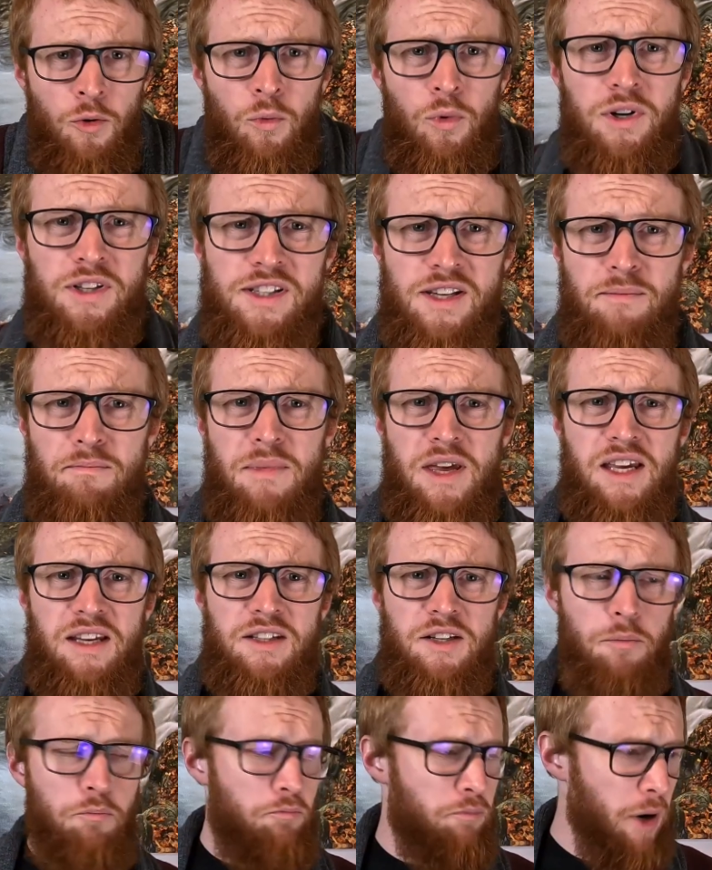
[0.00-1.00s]
What does it
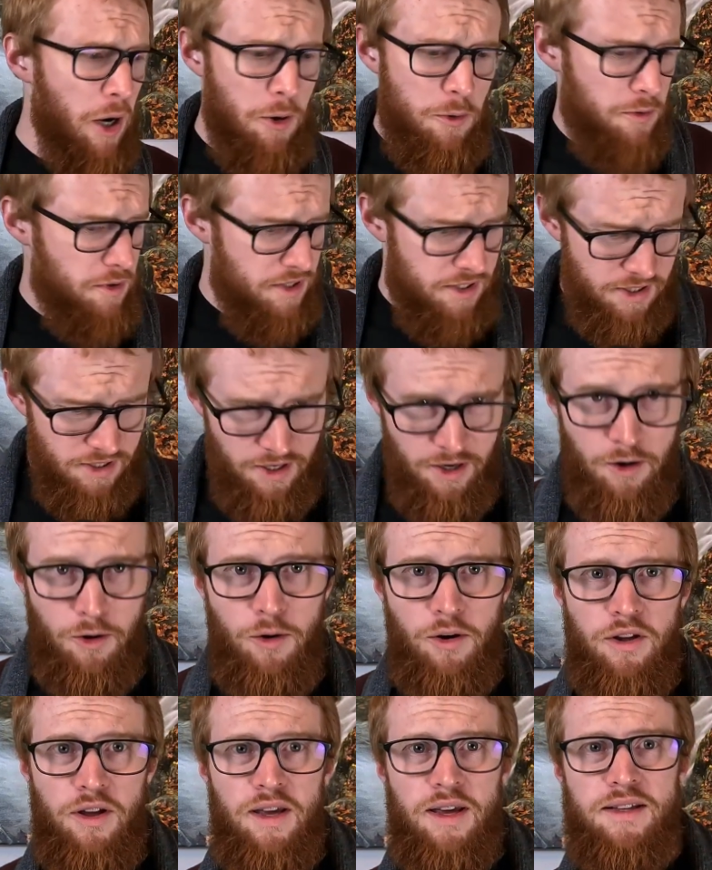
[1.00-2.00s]
mean to boast?
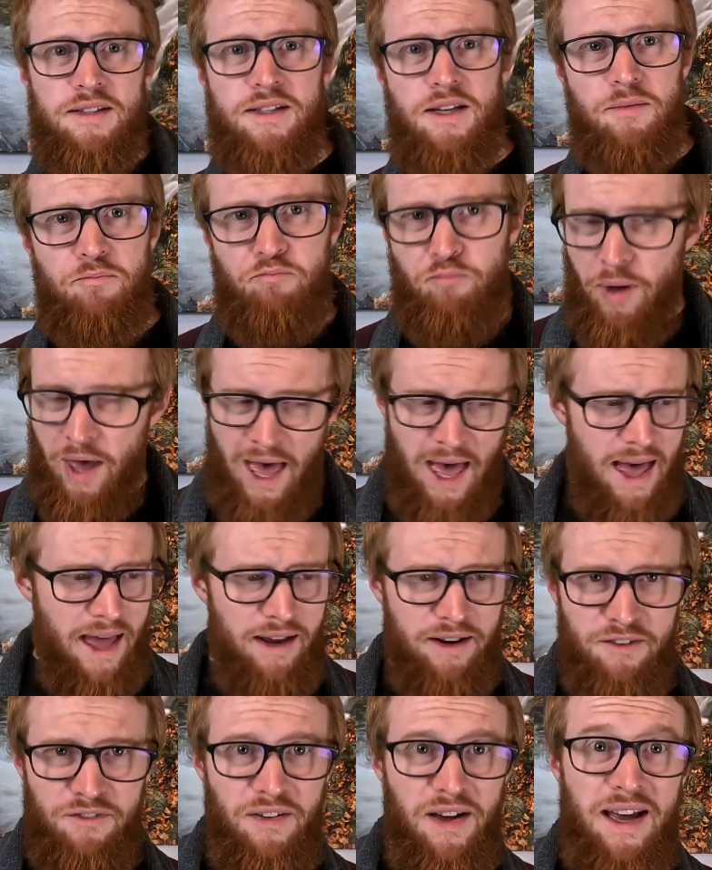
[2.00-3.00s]
Is it
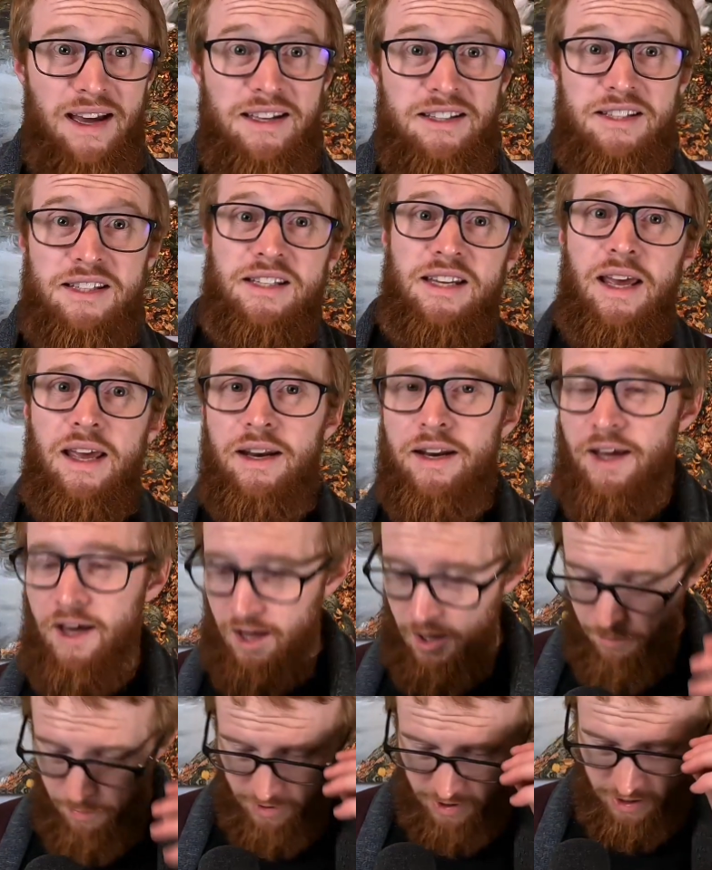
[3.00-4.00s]
bad if I stand
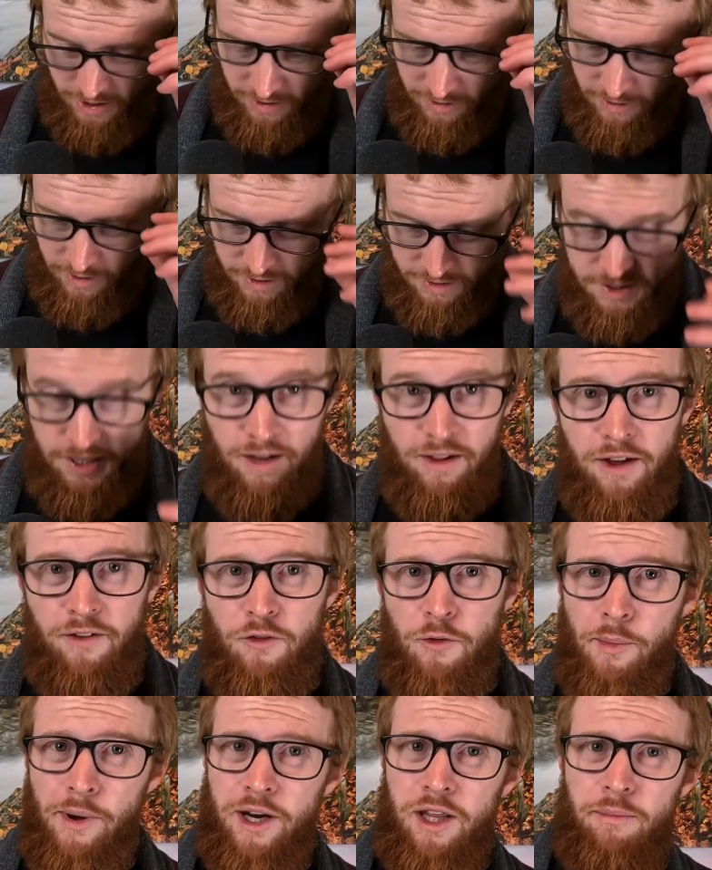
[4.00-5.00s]
up and I tell
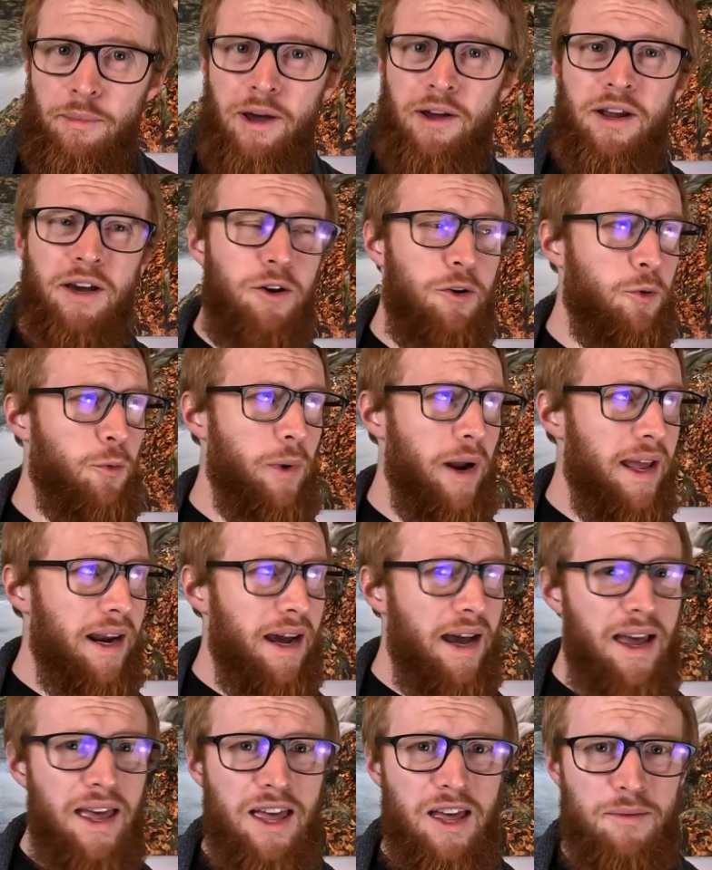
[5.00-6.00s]
everybody about how great
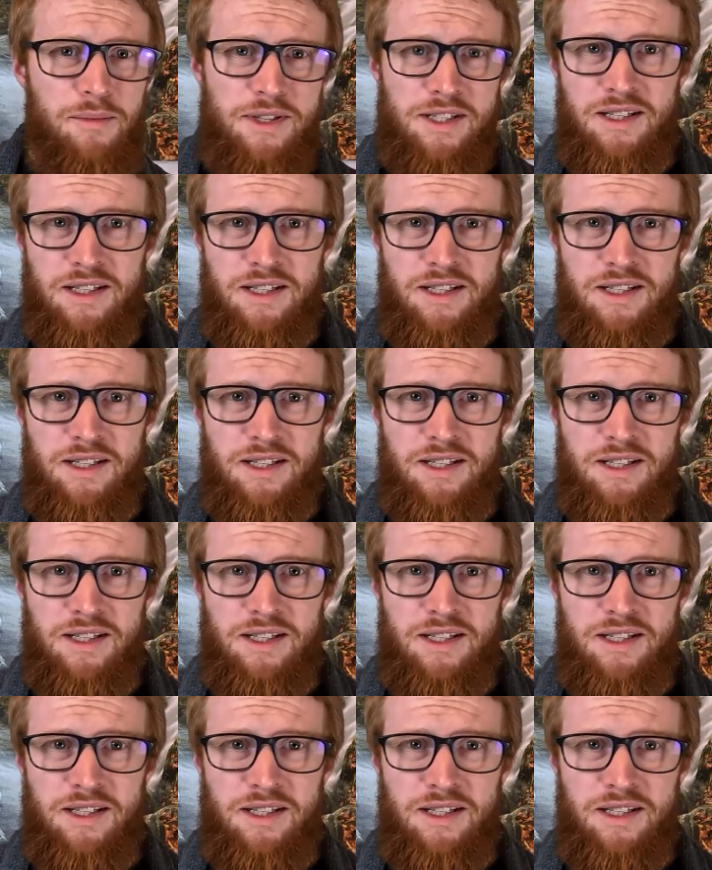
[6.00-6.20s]
I am?